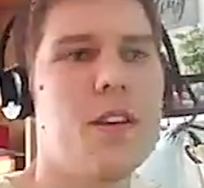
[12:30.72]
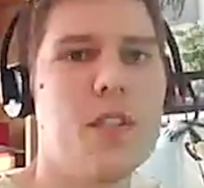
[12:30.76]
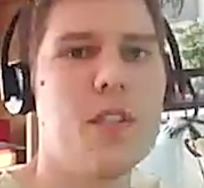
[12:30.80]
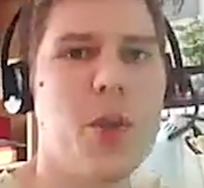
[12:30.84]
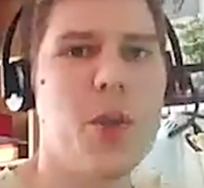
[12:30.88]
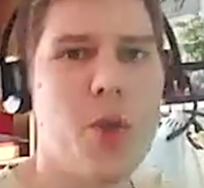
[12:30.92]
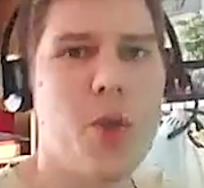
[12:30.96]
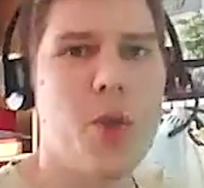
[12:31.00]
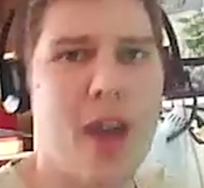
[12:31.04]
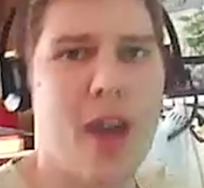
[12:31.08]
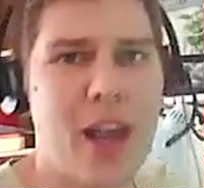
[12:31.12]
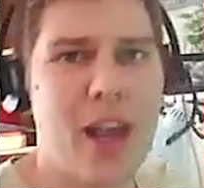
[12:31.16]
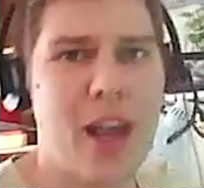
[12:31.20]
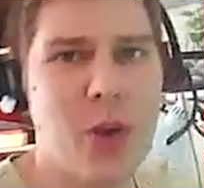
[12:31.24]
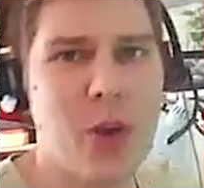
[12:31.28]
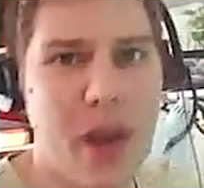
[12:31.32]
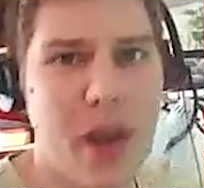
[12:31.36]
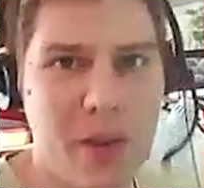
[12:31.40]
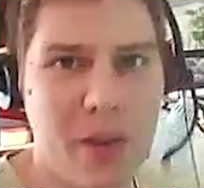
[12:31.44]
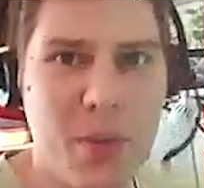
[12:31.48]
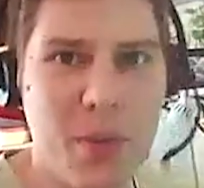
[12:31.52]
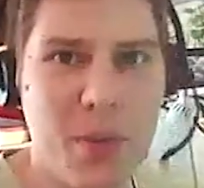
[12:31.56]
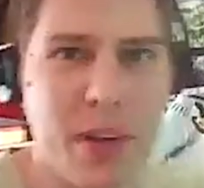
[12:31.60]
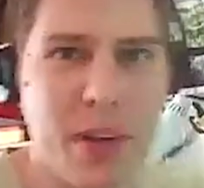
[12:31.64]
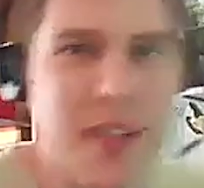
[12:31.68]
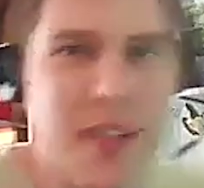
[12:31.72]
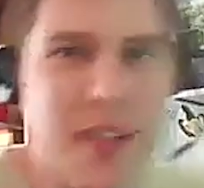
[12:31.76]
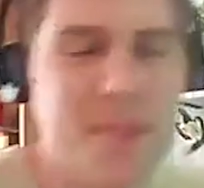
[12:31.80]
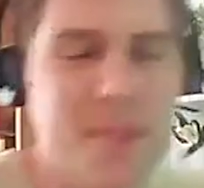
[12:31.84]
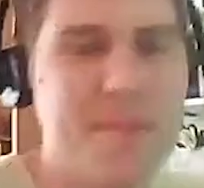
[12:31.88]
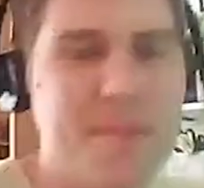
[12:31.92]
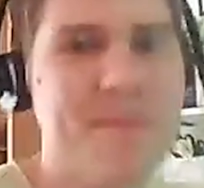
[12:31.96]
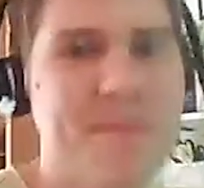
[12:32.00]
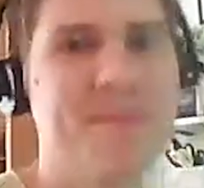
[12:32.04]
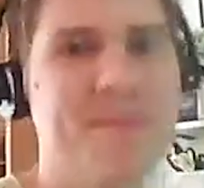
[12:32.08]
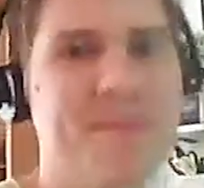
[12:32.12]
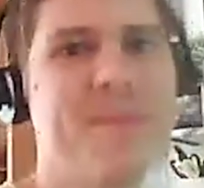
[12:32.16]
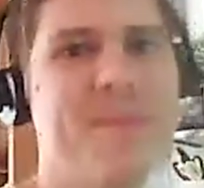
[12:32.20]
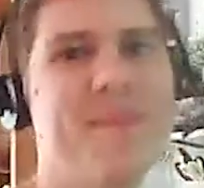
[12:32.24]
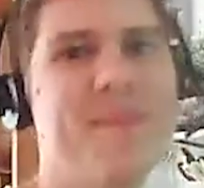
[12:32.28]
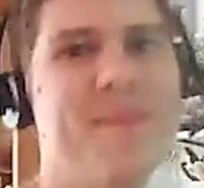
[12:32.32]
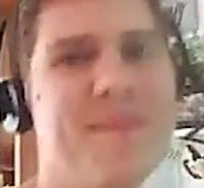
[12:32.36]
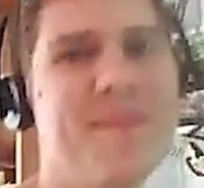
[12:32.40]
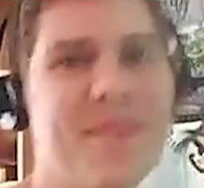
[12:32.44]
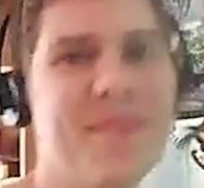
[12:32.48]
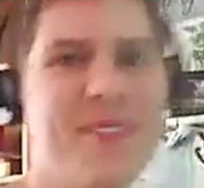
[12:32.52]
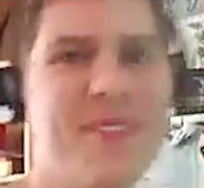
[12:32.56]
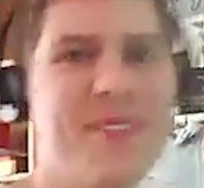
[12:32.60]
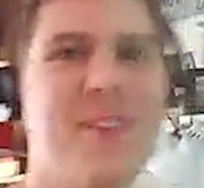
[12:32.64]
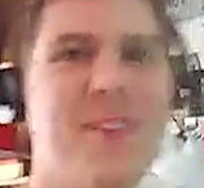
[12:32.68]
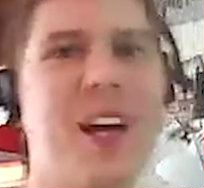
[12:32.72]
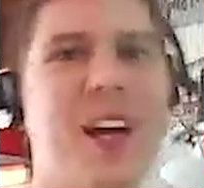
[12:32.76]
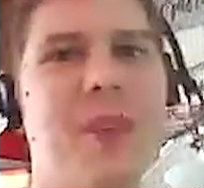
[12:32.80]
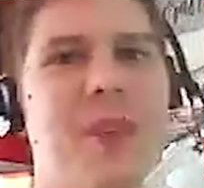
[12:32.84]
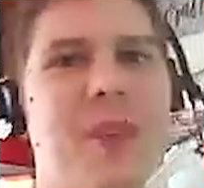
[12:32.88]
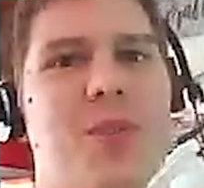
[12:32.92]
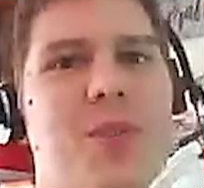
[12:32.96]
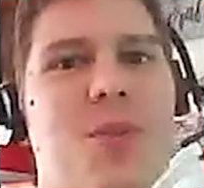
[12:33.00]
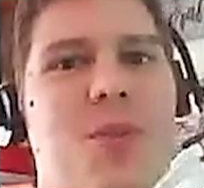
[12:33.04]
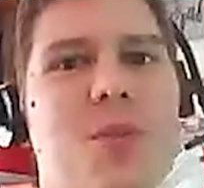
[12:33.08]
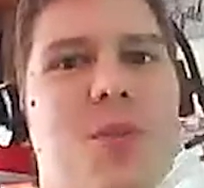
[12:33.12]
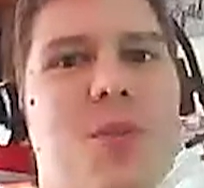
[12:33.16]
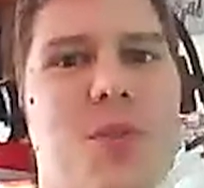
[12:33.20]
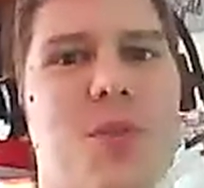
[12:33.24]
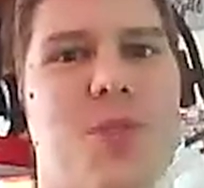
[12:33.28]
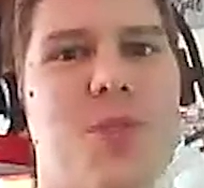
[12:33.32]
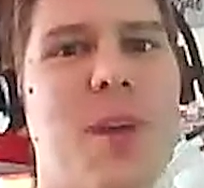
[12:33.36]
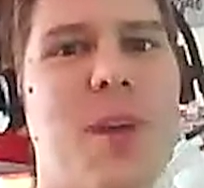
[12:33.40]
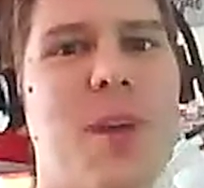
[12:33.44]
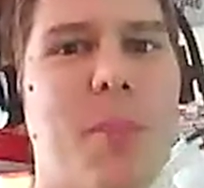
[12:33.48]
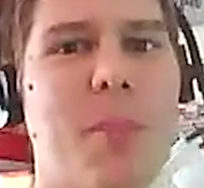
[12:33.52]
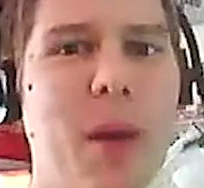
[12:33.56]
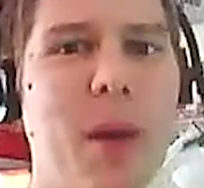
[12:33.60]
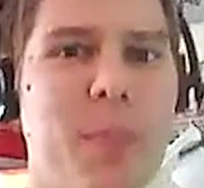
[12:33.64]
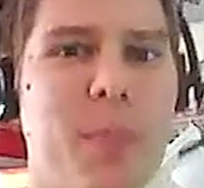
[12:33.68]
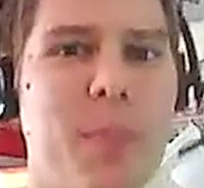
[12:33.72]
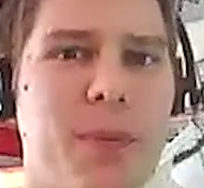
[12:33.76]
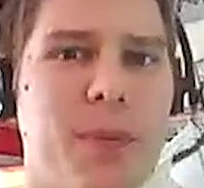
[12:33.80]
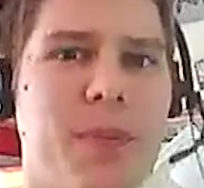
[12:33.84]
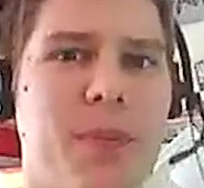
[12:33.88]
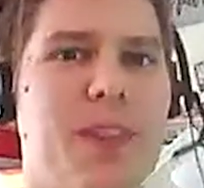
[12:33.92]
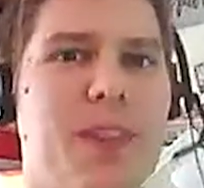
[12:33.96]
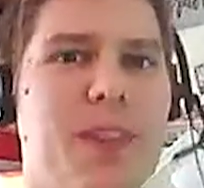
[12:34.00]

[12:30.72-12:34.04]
So hello, everybody. Welcome to SwampUp.